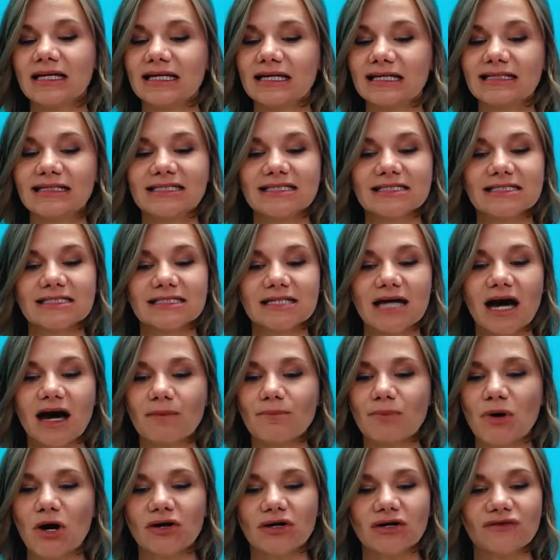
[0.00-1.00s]
It is
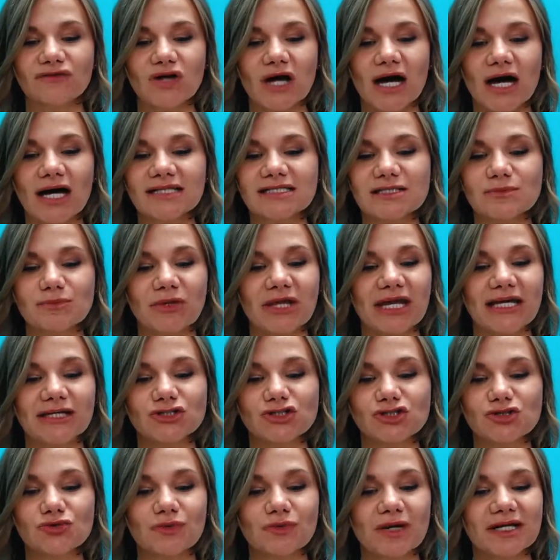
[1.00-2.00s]
not part of God's
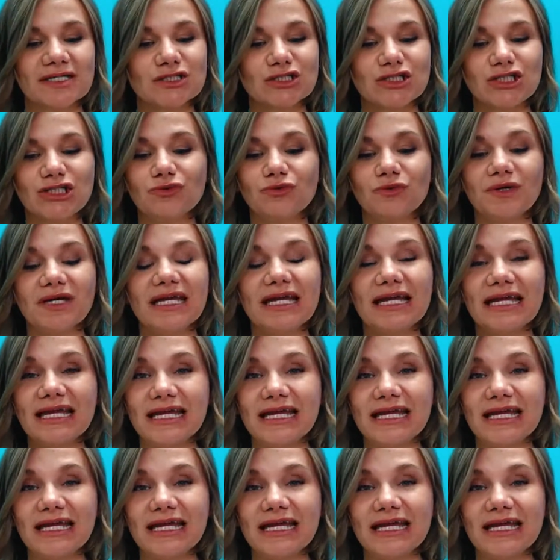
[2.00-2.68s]
plan to rescue